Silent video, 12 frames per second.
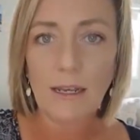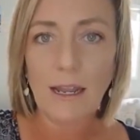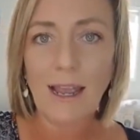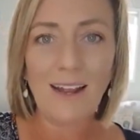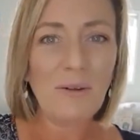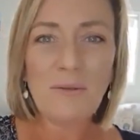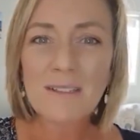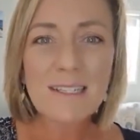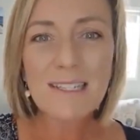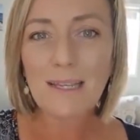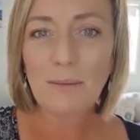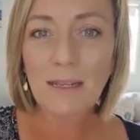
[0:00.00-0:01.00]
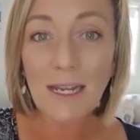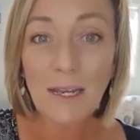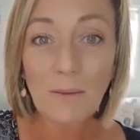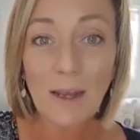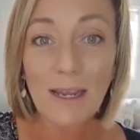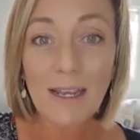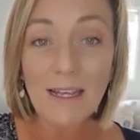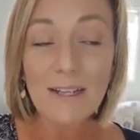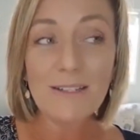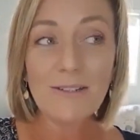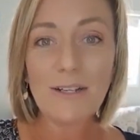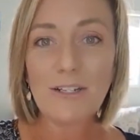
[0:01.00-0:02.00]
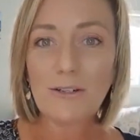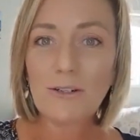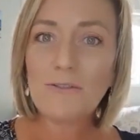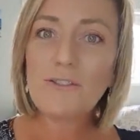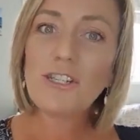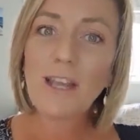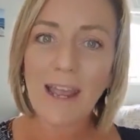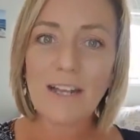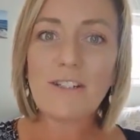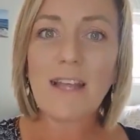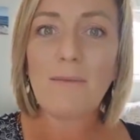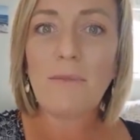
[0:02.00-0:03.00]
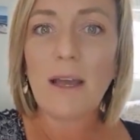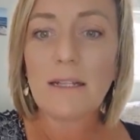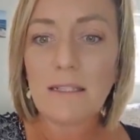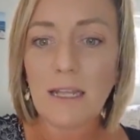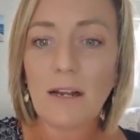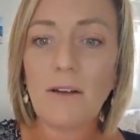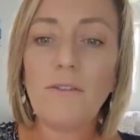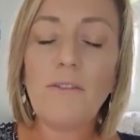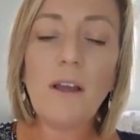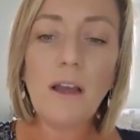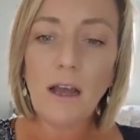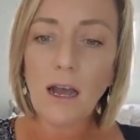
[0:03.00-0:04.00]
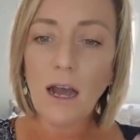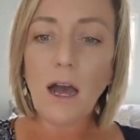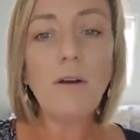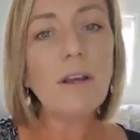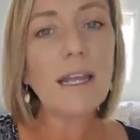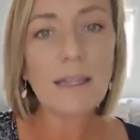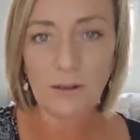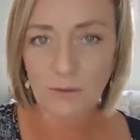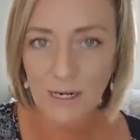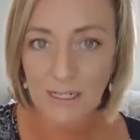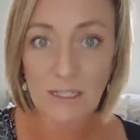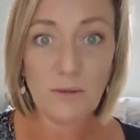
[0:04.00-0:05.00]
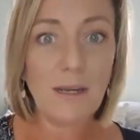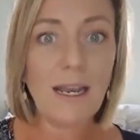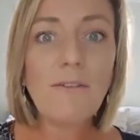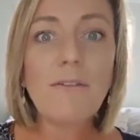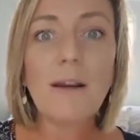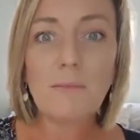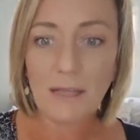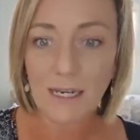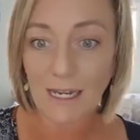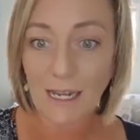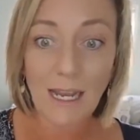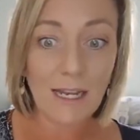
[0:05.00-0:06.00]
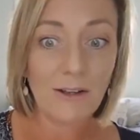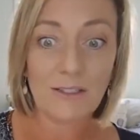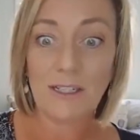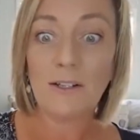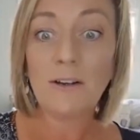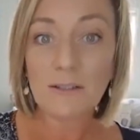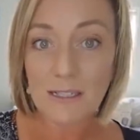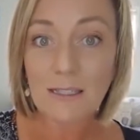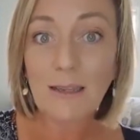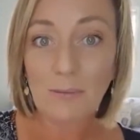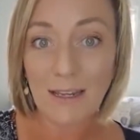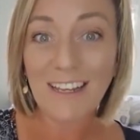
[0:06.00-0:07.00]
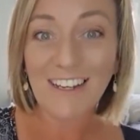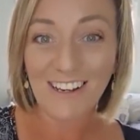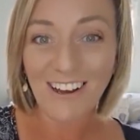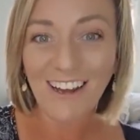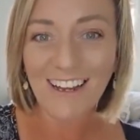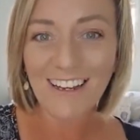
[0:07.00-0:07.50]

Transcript: And I wasn't sleeping anyway. So I should have changed that mindset of I'll get the rest whenever I bloody can because I'm not sleeping at night.